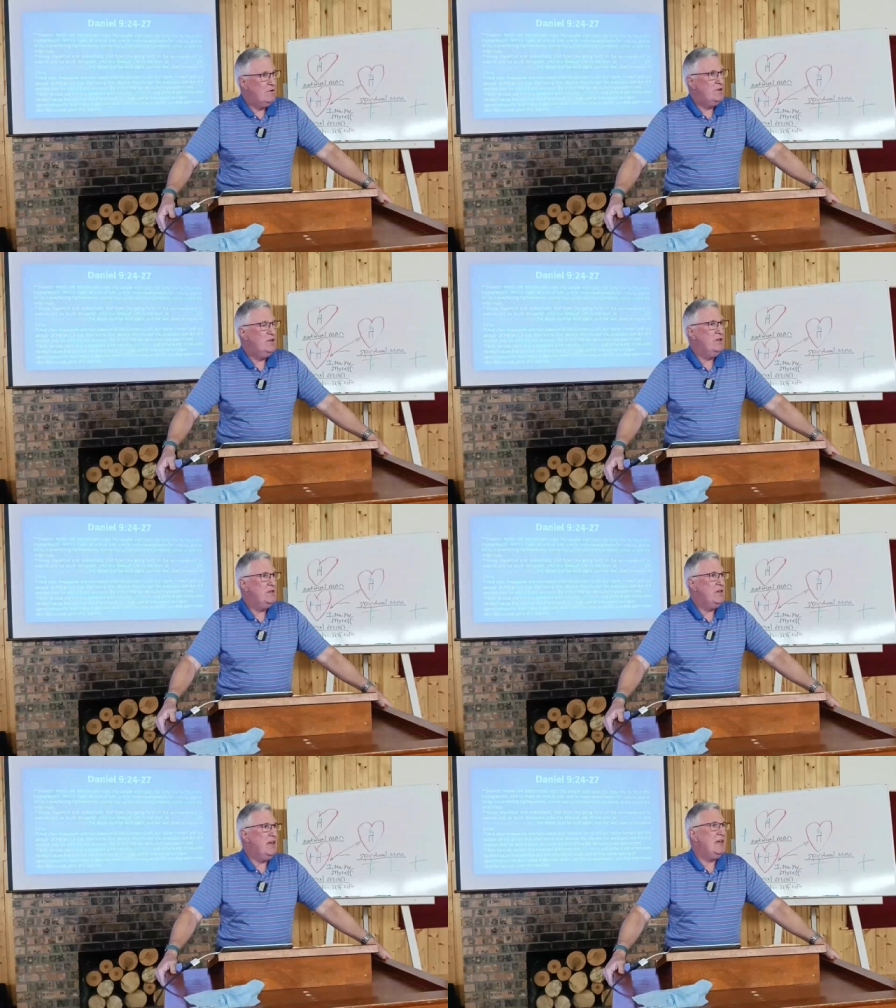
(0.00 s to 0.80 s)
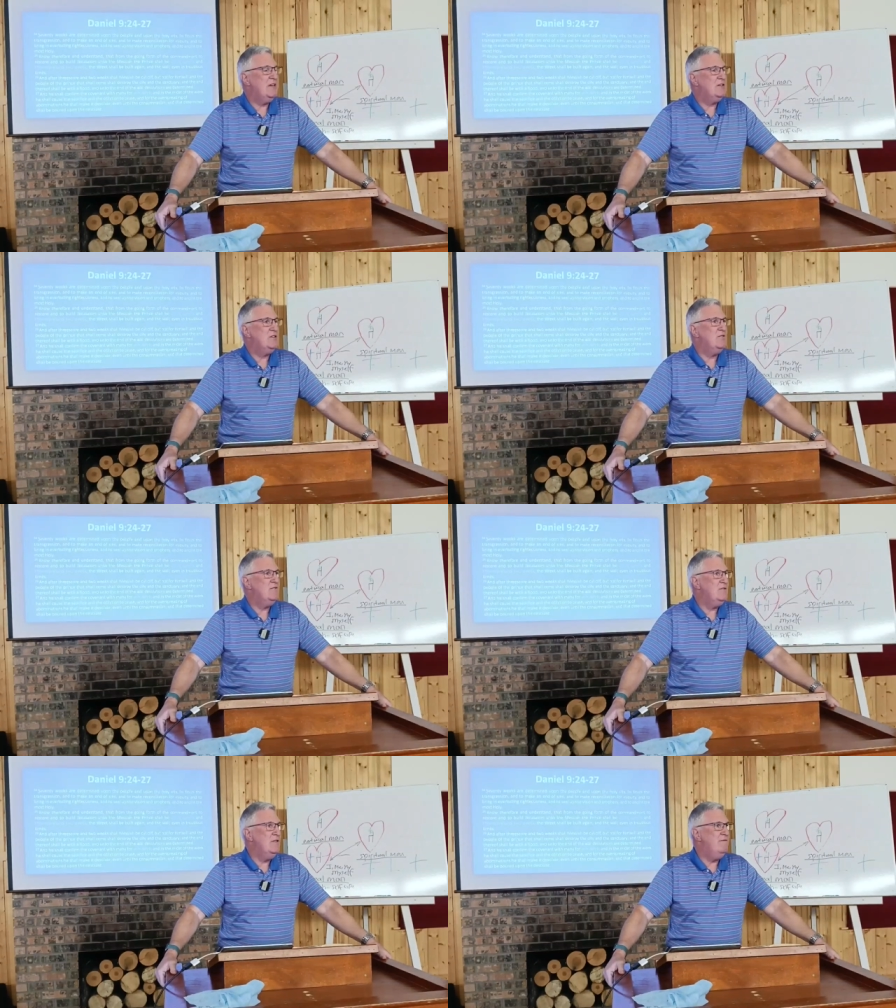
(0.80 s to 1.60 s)
would take it
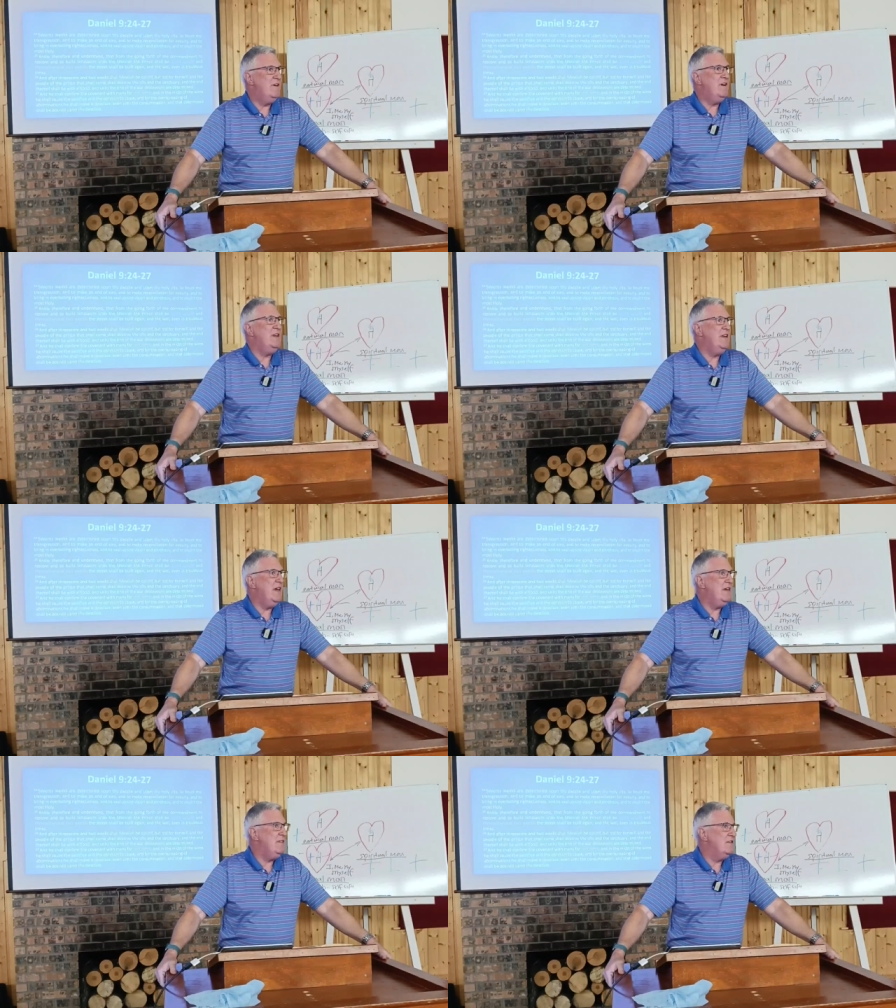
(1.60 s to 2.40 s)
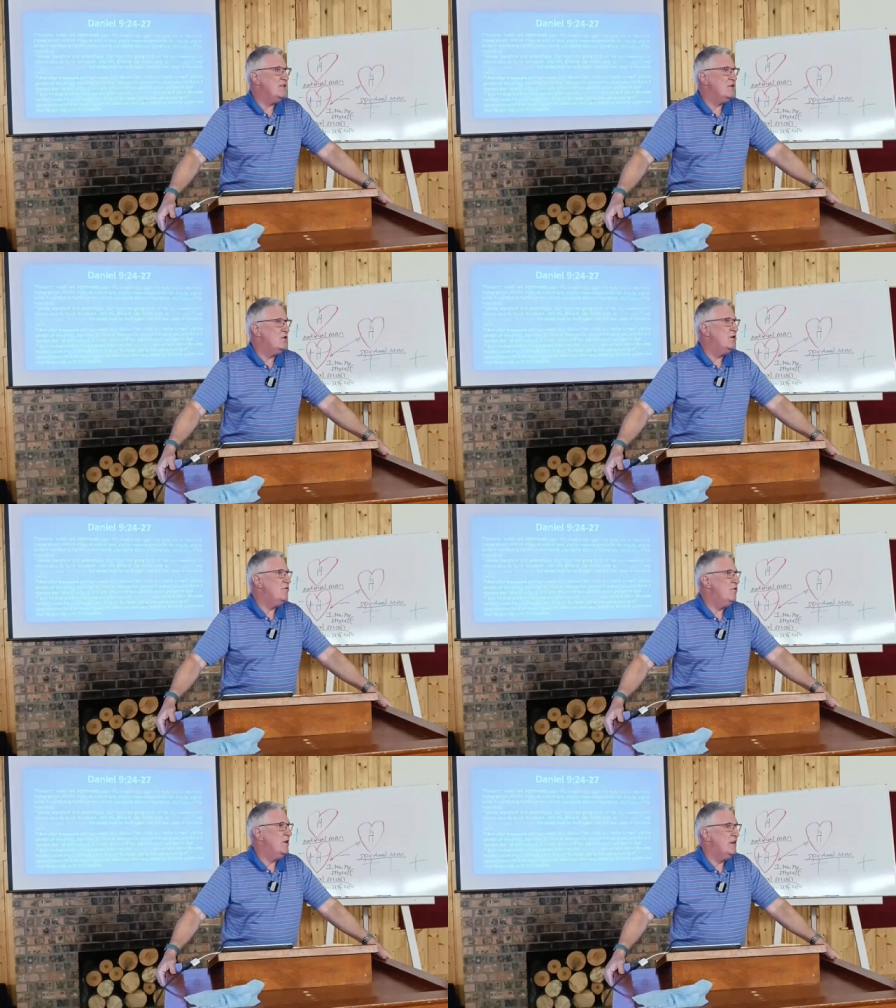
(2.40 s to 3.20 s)
to the very day that the Lord
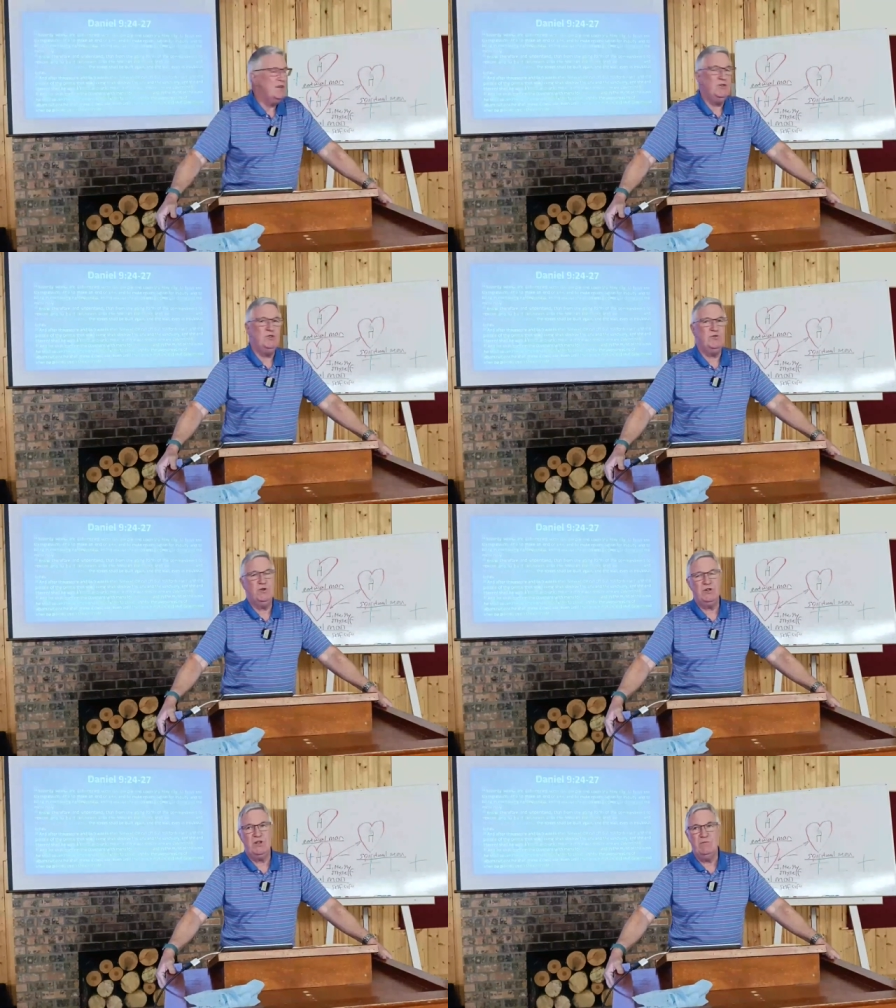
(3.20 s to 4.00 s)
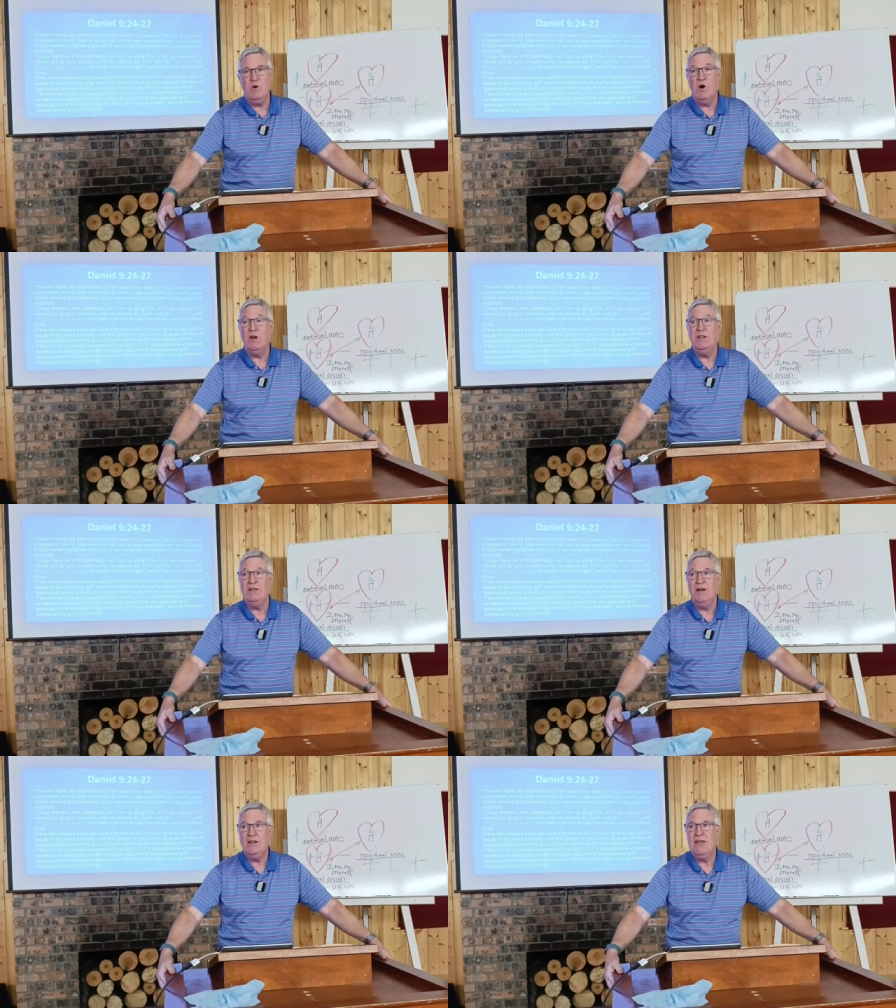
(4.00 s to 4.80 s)
rode into Jerusalem on the
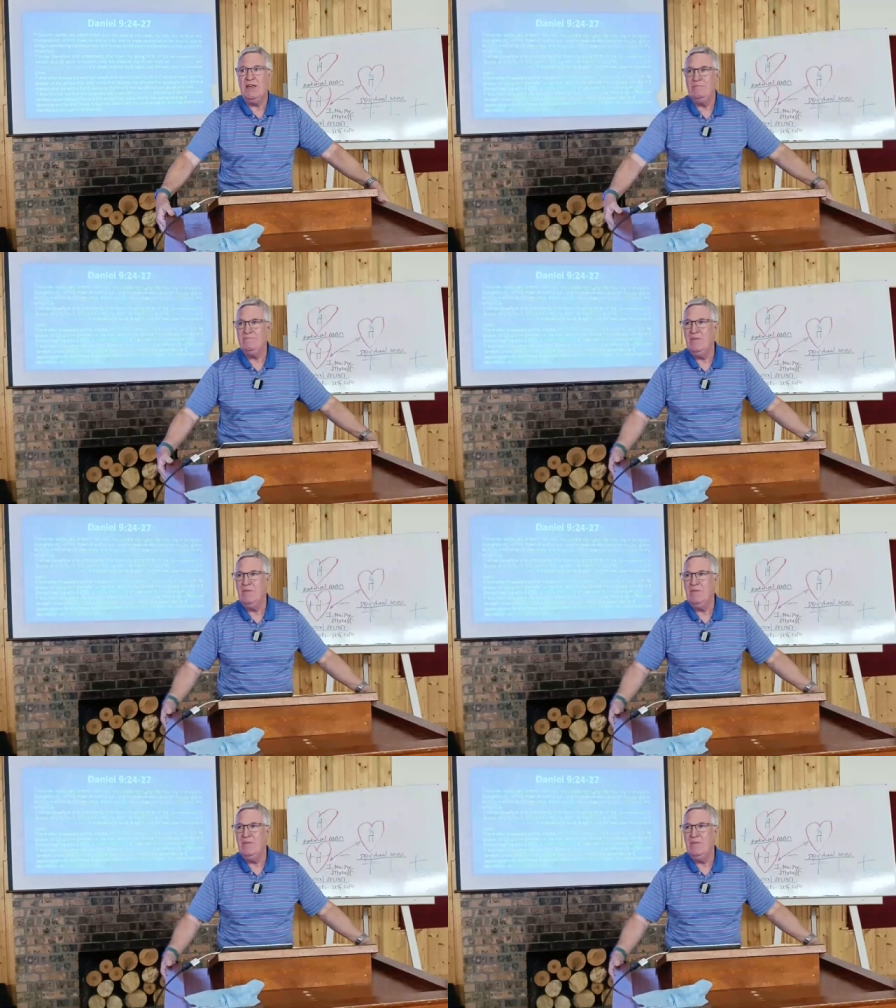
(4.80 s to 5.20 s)
donkey